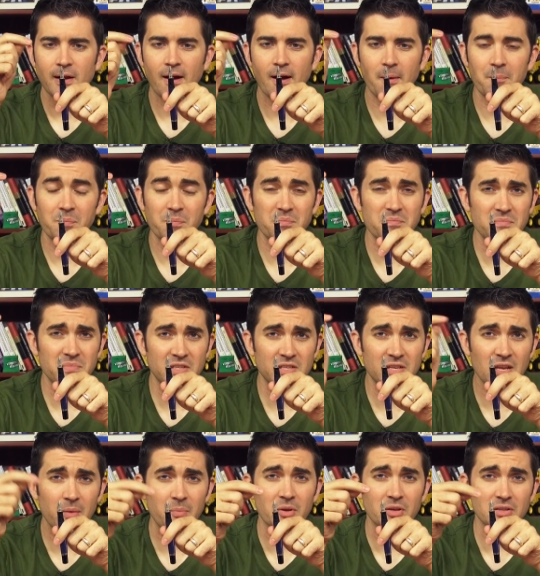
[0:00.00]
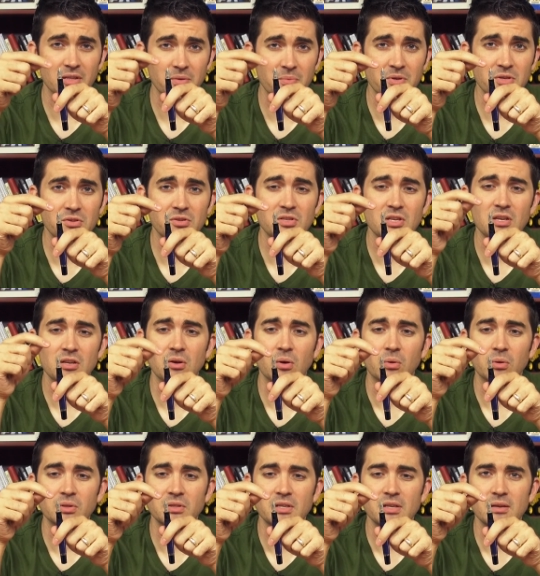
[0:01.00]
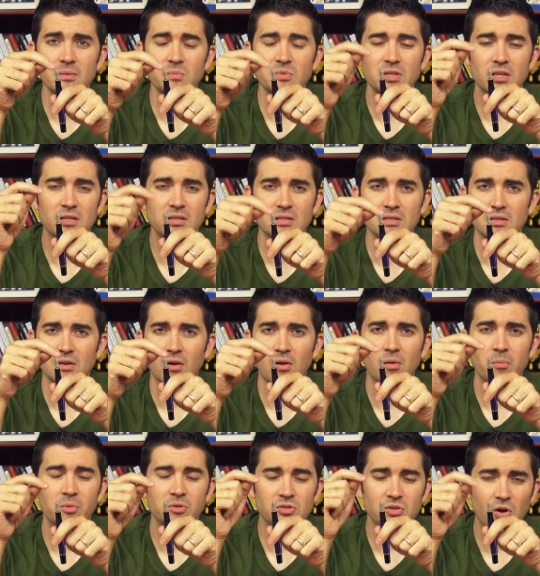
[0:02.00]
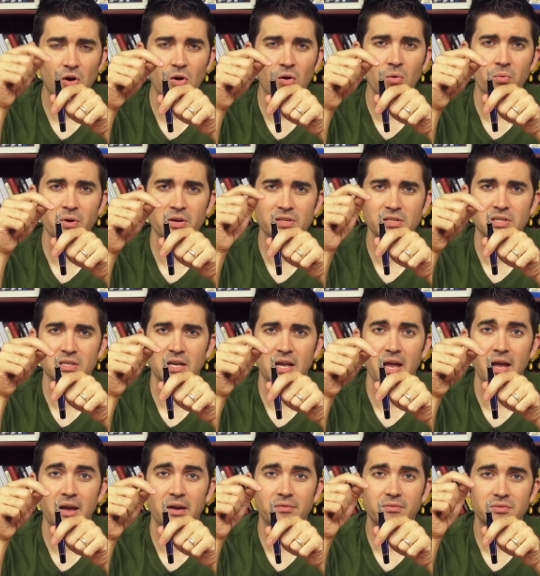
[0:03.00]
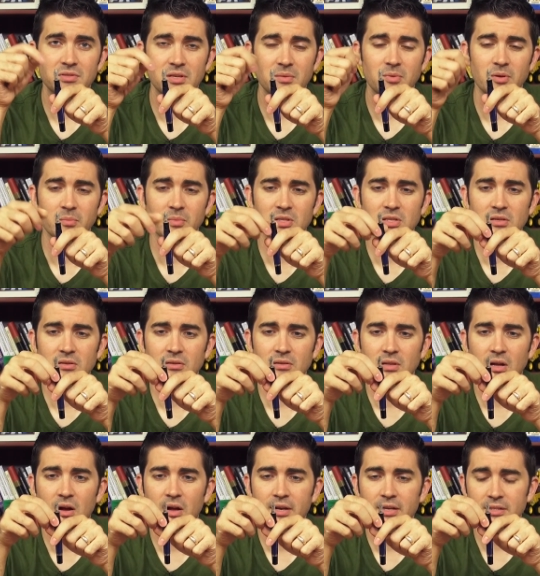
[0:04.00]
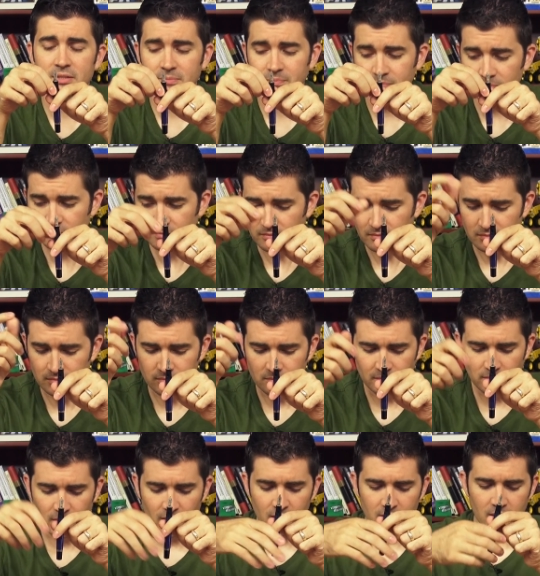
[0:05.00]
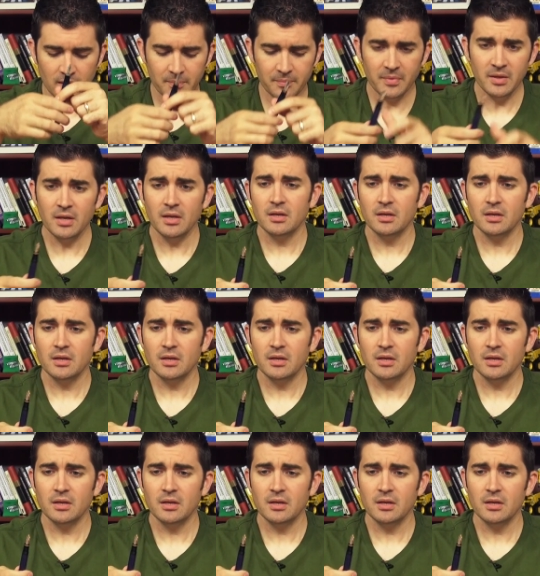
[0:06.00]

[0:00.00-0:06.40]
um, typically when you see gold nibs, it's almost always going to have tipping material on it. Um,